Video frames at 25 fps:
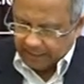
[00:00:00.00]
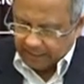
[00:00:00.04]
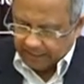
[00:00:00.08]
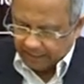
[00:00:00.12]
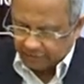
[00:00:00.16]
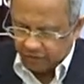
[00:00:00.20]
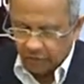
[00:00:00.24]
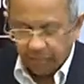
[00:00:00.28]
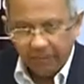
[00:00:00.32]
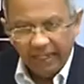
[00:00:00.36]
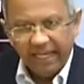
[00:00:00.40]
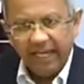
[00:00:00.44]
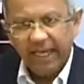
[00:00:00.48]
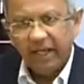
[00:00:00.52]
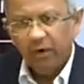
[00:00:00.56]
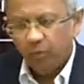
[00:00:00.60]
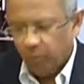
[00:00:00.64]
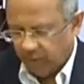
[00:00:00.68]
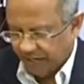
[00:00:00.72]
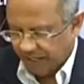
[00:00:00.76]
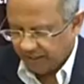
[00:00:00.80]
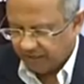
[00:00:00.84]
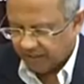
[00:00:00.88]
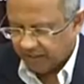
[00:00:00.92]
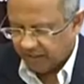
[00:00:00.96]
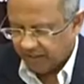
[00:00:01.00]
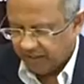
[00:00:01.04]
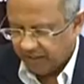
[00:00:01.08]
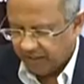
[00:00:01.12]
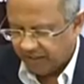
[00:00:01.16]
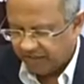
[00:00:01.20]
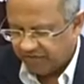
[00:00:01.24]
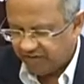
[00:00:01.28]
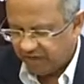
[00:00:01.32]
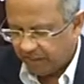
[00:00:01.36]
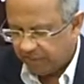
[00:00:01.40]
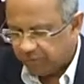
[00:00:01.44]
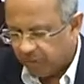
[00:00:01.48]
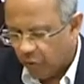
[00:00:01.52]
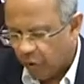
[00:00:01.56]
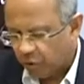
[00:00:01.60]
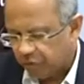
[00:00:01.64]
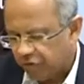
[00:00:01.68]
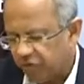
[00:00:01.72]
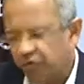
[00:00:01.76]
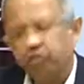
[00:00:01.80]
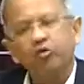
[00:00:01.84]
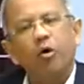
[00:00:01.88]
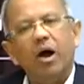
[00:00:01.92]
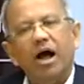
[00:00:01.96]
To begin with, it's
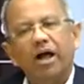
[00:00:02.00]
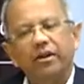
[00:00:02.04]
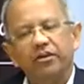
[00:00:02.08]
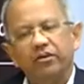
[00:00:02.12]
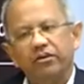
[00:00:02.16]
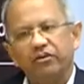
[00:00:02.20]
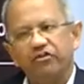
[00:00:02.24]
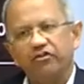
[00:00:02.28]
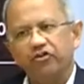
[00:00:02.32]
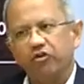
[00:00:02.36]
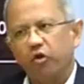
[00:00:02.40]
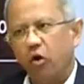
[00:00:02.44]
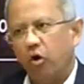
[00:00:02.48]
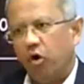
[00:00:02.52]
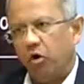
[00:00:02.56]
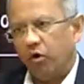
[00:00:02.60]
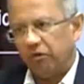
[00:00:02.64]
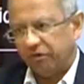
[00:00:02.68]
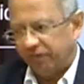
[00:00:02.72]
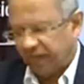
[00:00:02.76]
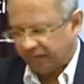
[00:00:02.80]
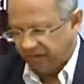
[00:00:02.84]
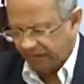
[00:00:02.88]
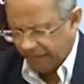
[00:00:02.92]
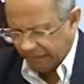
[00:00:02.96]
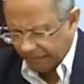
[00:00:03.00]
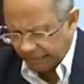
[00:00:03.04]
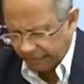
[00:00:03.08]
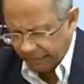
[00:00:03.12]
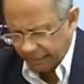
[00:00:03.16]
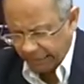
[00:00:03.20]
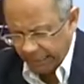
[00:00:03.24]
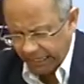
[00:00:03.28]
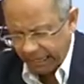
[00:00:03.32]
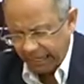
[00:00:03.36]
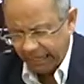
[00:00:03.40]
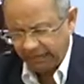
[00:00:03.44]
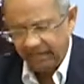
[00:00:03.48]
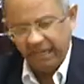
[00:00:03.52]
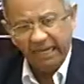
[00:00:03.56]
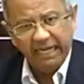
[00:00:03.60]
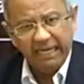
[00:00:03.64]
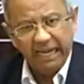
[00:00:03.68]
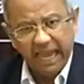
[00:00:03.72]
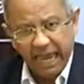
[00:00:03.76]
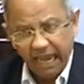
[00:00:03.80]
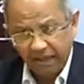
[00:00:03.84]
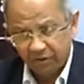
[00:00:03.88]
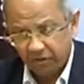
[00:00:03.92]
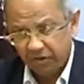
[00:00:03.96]
important to underscore that India had
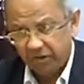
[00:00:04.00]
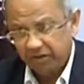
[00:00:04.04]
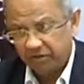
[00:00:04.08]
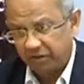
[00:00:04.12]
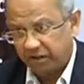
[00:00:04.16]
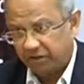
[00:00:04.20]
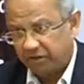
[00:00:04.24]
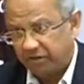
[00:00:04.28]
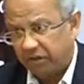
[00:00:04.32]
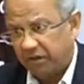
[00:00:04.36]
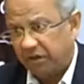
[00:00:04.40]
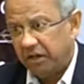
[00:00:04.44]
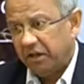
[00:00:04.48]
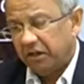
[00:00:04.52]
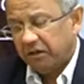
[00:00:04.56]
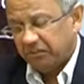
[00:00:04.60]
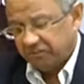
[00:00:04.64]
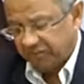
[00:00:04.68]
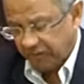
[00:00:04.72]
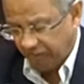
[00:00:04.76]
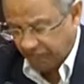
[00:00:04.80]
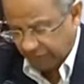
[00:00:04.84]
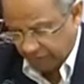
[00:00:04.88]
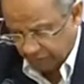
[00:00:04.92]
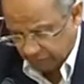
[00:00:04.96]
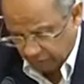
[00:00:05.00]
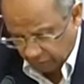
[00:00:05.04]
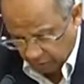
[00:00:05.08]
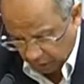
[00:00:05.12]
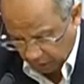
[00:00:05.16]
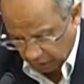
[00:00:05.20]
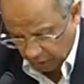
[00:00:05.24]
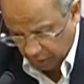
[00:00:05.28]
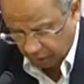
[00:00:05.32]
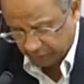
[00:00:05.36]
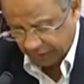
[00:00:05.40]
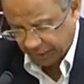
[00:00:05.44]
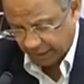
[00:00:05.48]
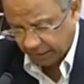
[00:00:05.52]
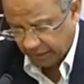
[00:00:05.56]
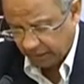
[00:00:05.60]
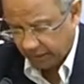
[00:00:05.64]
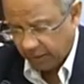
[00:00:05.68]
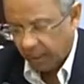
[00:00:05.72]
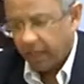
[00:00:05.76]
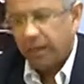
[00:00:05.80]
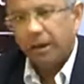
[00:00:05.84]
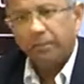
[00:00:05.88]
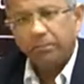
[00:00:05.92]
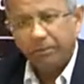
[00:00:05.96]
inherited certain colonial
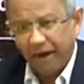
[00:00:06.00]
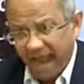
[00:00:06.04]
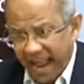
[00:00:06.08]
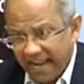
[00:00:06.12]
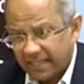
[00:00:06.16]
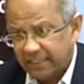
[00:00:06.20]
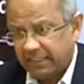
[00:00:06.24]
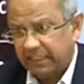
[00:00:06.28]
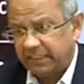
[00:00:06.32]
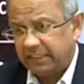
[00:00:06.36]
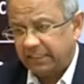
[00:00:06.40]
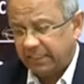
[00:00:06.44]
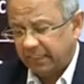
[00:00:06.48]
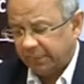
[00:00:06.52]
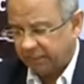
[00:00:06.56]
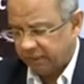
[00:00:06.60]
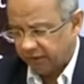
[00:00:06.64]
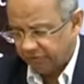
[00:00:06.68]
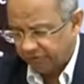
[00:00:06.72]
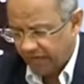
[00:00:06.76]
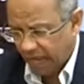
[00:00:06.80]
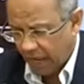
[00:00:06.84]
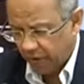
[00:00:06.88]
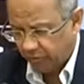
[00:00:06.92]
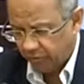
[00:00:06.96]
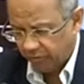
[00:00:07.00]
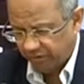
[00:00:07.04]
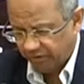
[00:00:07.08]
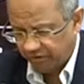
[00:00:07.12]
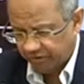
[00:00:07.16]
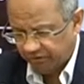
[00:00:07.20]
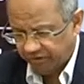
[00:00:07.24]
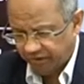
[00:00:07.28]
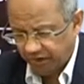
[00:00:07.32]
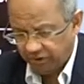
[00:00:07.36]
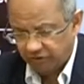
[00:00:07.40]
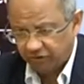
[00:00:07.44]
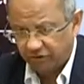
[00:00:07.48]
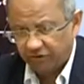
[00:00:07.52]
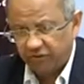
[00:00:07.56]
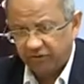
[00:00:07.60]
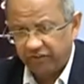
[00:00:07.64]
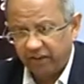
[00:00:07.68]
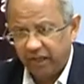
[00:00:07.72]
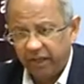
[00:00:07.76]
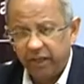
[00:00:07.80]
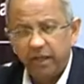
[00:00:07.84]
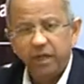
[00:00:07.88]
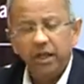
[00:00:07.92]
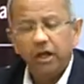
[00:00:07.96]
practices of
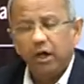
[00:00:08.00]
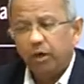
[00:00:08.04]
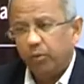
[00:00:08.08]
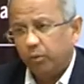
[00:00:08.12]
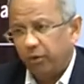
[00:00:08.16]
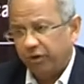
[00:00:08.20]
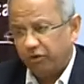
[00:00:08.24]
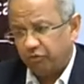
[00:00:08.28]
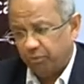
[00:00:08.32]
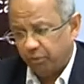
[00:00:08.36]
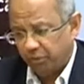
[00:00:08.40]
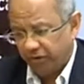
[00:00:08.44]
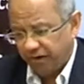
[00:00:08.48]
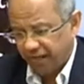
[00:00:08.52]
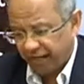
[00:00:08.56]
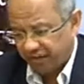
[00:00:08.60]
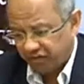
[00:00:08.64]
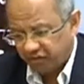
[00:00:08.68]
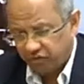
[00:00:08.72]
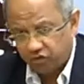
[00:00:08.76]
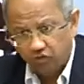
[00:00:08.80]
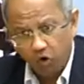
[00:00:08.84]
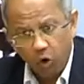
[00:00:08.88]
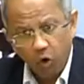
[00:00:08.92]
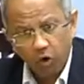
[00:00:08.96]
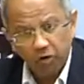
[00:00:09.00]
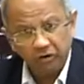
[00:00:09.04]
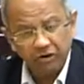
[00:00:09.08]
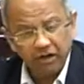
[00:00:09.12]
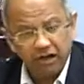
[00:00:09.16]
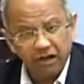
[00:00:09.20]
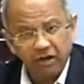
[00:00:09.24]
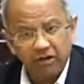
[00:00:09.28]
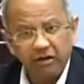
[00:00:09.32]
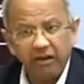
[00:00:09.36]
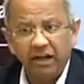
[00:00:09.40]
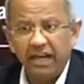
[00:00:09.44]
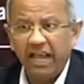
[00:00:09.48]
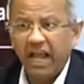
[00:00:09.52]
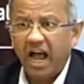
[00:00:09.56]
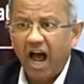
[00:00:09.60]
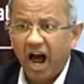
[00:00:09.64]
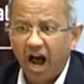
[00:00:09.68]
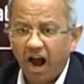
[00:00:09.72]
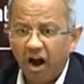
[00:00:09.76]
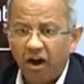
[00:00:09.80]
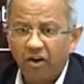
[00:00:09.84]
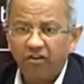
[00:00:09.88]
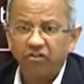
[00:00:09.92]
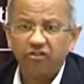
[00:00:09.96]
counterinsurgency which were extraordinarily
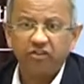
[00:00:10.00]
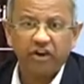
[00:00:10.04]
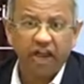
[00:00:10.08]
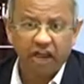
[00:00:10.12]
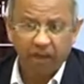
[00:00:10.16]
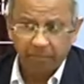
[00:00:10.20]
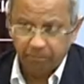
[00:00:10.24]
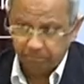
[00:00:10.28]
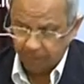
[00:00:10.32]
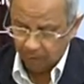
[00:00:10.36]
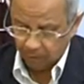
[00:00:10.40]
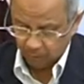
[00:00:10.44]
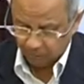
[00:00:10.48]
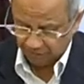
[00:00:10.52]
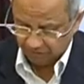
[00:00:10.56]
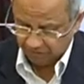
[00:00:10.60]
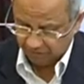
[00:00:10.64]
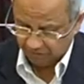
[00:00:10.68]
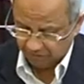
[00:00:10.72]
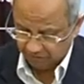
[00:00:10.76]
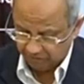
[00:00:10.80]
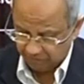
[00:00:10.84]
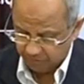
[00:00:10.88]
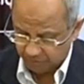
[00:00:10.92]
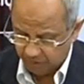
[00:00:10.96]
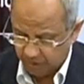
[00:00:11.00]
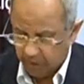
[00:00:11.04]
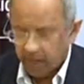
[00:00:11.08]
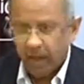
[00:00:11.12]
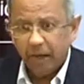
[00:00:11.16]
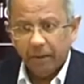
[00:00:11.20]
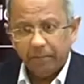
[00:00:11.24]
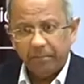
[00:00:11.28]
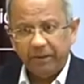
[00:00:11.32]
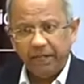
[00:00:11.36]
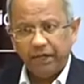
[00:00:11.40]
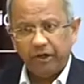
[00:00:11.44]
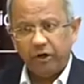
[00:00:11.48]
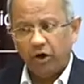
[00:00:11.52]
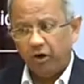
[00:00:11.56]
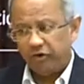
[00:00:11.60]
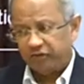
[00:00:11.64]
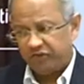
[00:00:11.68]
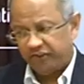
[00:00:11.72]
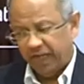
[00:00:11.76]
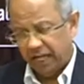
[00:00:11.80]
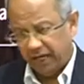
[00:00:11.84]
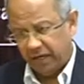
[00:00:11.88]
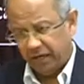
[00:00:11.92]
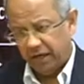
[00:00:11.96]
harsh and punitive, because
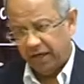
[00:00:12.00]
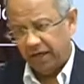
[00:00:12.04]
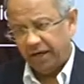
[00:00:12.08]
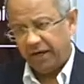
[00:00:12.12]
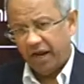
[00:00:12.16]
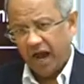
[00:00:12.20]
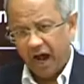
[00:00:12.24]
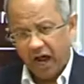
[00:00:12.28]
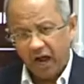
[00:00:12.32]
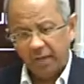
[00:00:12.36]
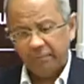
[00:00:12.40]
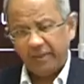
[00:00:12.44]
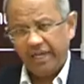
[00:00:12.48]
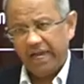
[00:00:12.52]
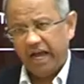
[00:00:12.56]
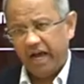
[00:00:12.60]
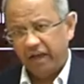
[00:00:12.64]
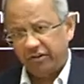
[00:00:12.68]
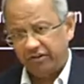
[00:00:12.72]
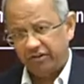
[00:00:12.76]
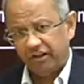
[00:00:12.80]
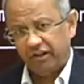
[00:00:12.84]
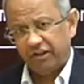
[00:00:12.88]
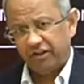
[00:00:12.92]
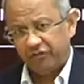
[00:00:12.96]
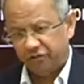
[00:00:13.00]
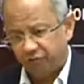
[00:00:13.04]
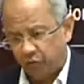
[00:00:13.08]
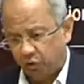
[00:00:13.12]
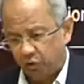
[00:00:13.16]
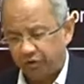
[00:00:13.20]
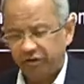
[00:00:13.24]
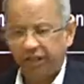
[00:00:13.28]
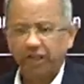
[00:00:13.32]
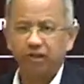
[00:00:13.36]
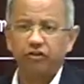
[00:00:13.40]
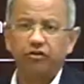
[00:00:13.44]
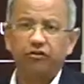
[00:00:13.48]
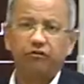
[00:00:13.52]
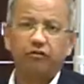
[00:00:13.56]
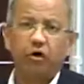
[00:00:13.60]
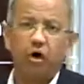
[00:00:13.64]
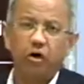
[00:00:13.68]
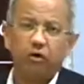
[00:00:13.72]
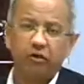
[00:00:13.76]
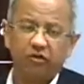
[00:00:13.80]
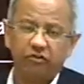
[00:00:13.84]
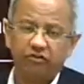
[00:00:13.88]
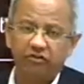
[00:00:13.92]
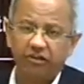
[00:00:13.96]
the Indian Army until the 14th of
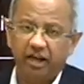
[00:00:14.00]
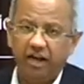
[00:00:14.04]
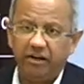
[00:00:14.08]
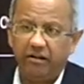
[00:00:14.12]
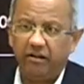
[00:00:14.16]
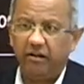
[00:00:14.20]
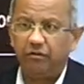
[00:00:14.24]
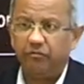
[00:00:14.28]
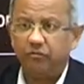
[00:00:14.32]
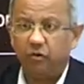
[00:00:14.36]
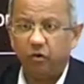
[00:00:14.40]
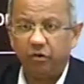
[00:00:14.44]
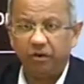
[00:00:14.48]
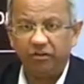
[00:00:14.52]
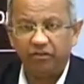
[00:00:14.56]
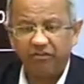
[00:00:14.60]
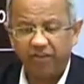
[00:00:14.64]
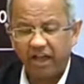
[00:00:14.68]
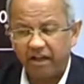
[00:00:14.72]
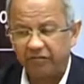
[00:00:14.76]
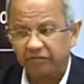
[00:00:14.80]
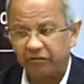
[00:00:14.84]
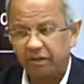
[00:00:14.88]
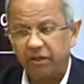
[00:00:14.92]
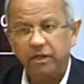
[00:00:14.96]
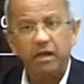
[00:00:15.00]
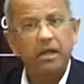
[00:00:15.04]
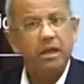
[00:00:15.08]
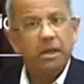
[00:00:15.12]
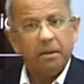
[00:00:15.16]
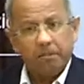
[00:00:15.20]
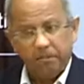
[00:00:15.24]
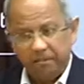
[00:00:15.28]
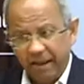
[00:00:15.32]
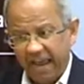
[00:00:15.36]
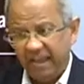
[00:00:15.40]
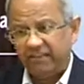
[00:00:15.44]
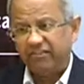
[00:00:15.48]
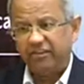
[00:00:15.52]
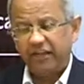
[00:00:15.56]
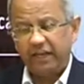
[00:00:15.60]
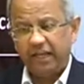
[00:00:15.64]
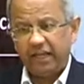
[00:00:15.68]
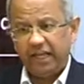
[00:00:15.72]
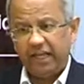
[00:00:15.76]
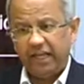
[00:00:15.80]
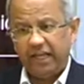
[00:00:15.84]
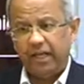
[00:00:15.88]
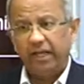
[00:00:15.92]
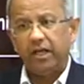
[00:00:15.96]
August 1947
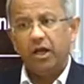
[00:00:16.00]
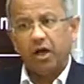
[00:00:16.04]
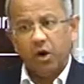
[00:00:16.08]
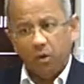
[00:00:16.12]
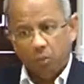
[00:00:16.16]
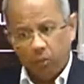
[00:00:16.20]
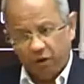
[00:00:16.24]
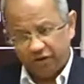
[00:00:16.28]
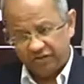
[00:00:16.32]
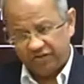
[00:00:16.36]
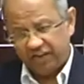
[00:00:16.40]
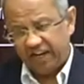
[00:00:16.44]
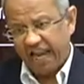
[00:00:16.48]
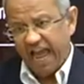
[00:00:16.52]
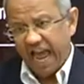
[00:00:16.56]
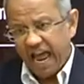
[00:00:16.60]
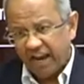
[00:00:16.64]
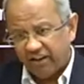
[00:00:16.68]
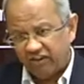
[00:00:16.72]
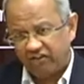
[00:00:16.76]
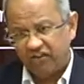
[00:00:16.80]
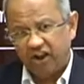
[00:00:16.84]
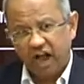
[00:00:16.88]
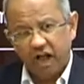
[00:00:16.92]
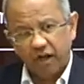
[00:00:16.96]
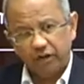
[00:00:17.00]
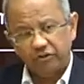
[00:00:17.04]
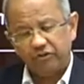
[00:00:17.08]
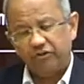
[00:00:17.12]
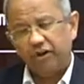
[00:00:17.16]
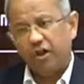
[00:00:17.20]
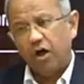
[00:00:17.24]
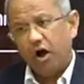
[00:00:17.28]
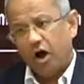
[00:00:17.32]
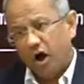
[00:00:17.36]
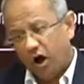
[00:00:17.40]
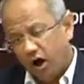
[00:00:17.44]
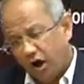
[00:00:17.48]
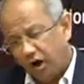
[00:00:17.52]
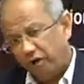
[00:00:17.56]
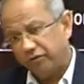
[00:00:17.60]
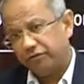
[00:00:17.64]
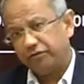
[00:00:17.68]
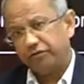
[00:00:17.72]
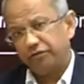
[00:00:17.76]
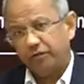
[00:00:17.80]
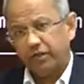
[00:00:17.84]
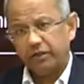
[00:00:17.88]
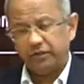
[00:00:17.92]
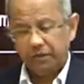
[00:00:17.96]
basically was an adjunct of
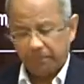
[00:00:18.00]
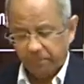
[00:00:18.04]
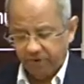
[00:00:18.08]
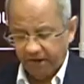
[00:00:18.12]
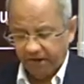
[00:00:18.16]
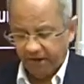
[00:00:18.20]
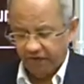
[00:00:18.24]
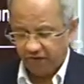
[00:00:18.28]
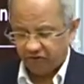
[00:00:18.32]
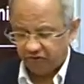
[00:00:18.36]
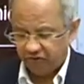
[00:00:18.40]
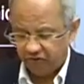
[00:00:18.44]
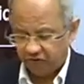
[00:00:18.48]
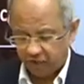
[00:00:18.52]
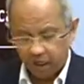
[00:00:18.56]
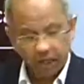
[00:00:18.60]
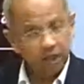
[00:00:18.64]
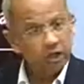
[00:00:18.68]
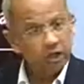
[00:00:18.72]
the British